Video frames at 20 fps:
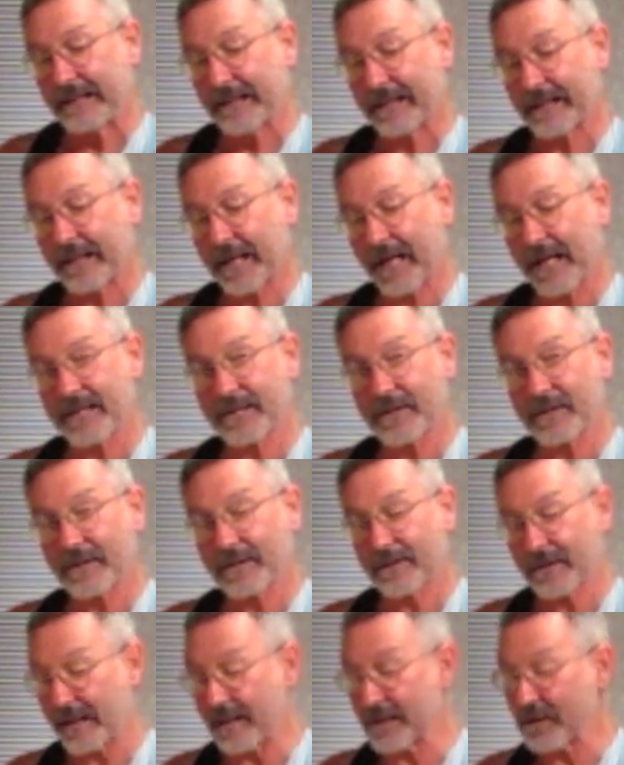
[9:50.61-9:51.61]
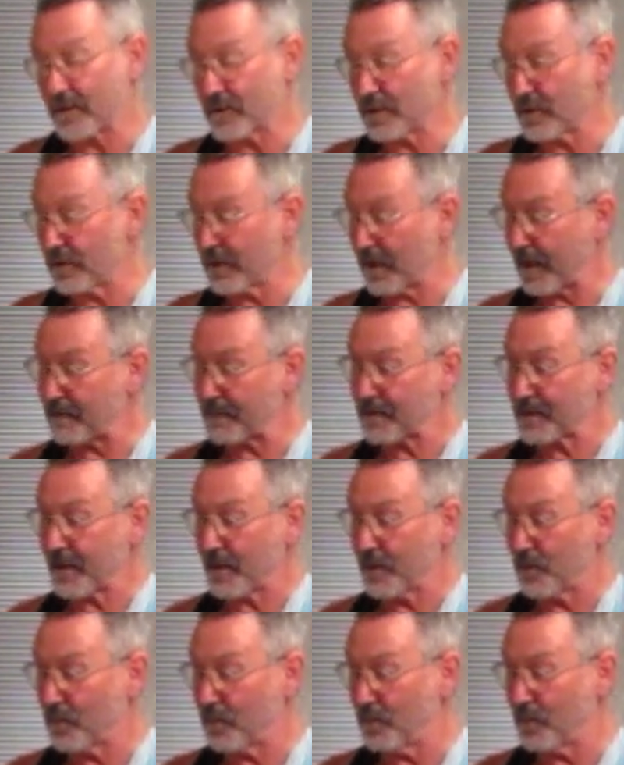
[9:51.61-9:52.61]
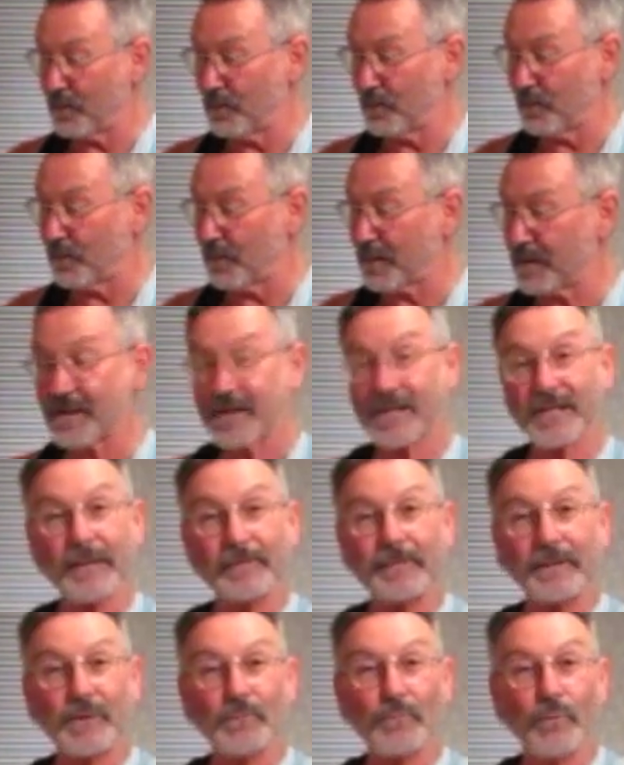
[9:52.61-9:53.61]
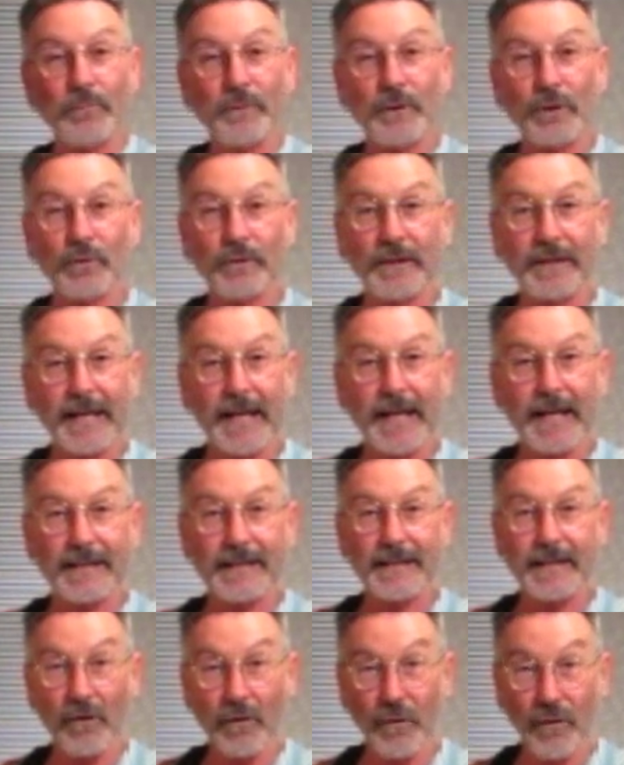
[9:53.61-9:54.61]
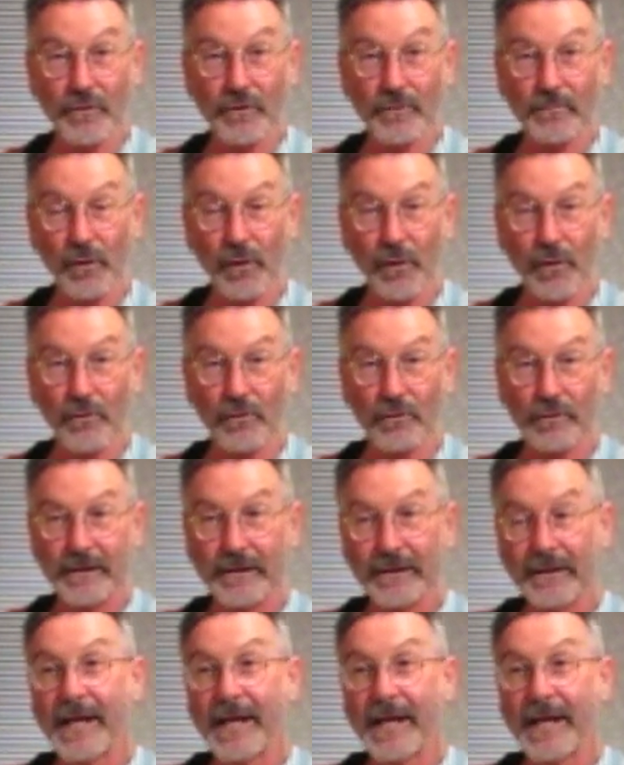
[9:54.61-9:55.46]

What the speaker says: occasionally things that turn up, so this is something that we'll be looking at on the blog